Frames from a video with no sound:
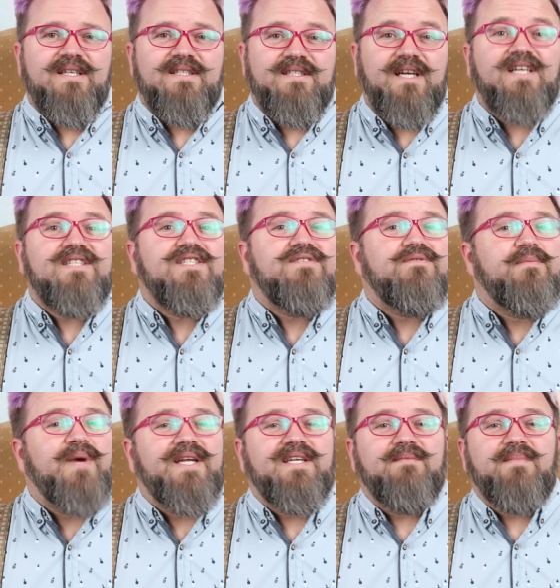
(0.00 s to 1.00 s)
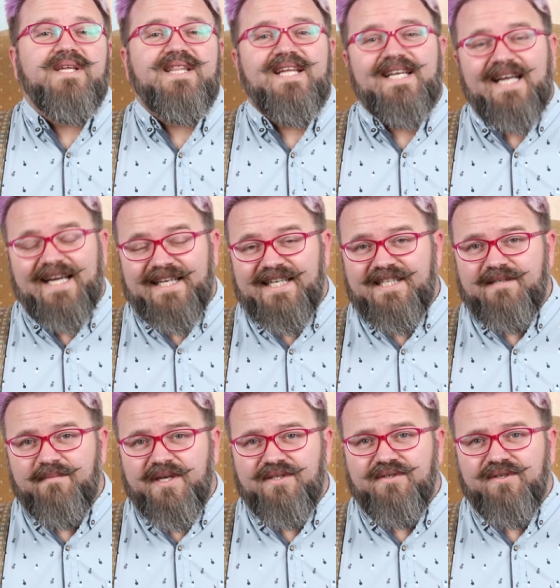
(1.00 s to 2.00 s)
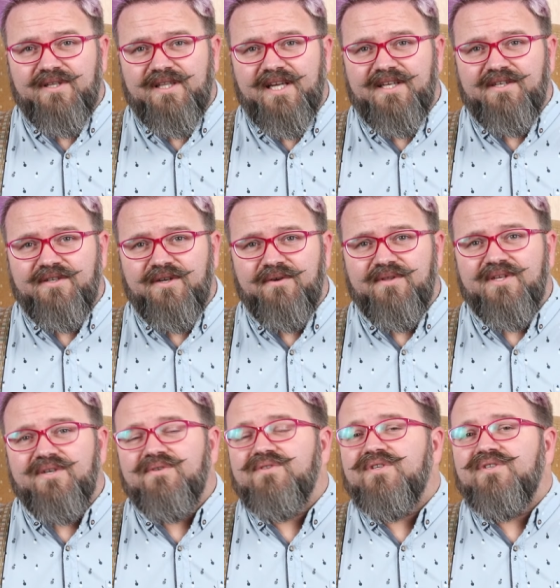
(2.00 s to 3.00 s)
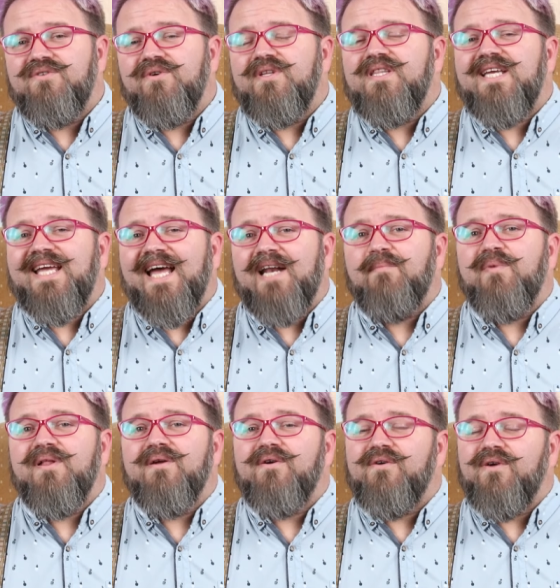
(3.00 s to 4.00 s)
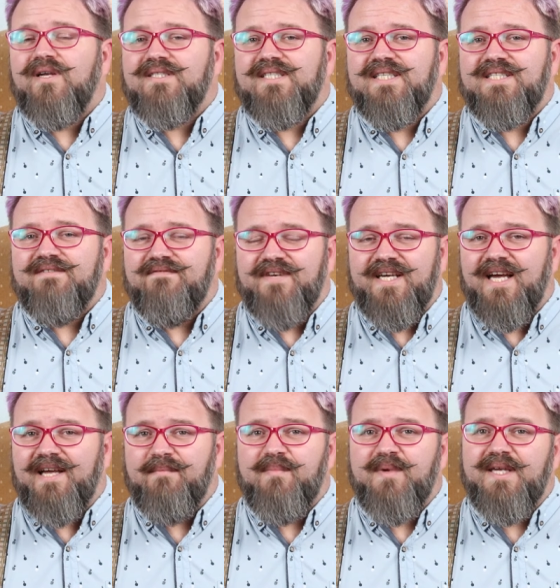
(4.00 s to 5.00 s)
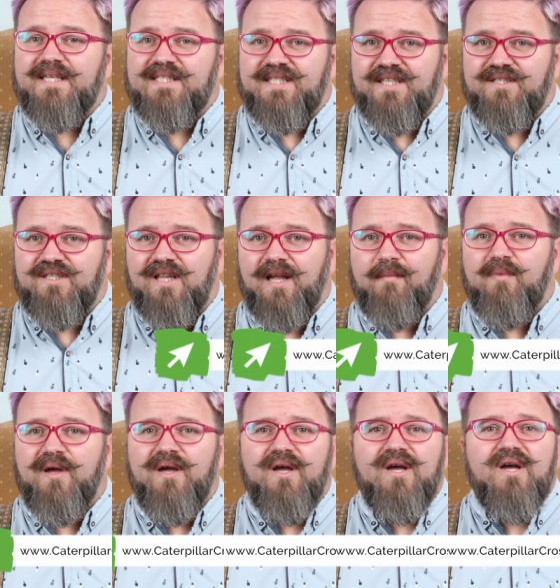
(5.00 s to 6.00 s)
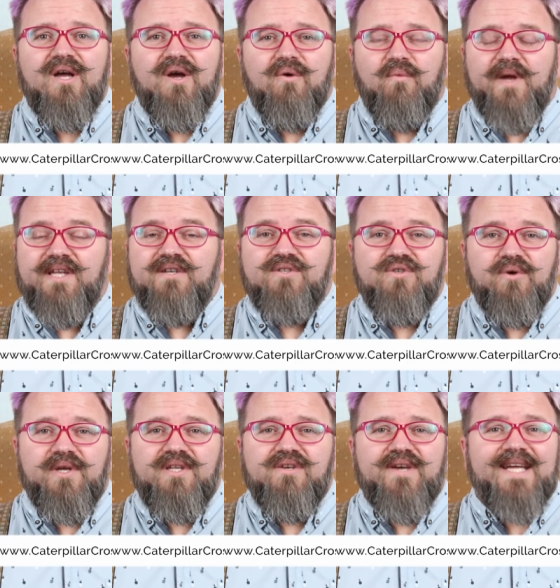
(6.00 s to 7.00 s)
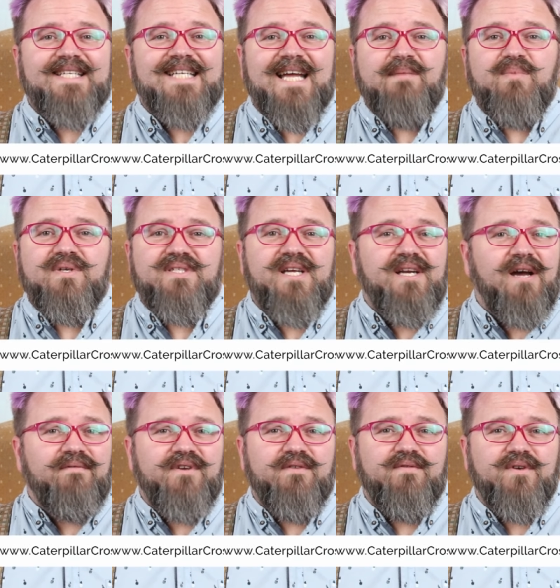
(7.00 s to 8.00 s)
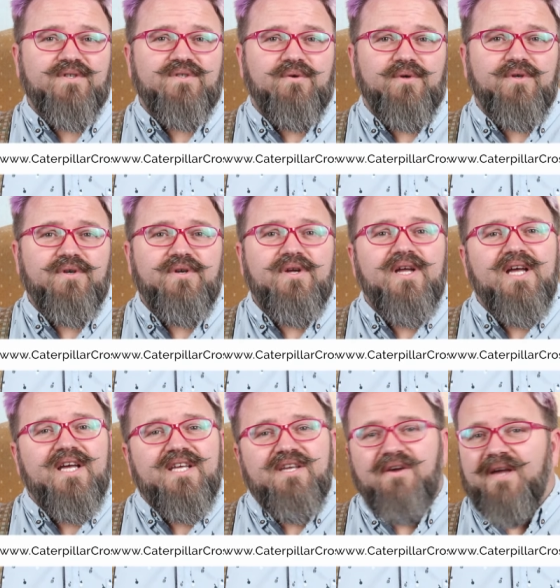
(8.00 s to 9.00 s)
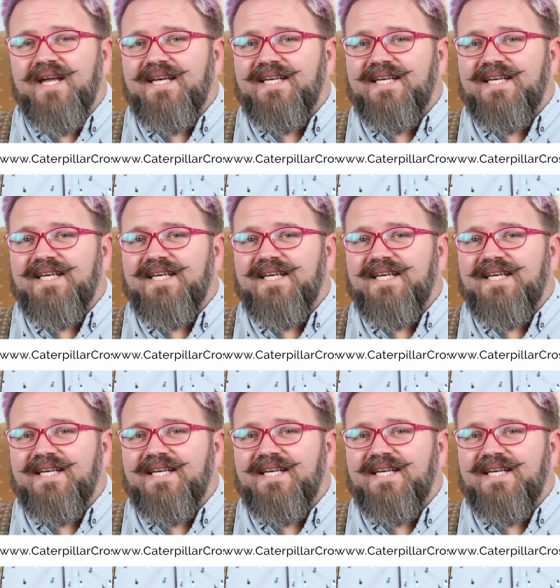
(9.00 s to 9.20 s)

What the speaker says: Nugget just reminded me that I need to make sure to let you know that you should join the Caterpillar Cross Stitch VIP Stitch Club. When you join, you get 10% off your first order, you get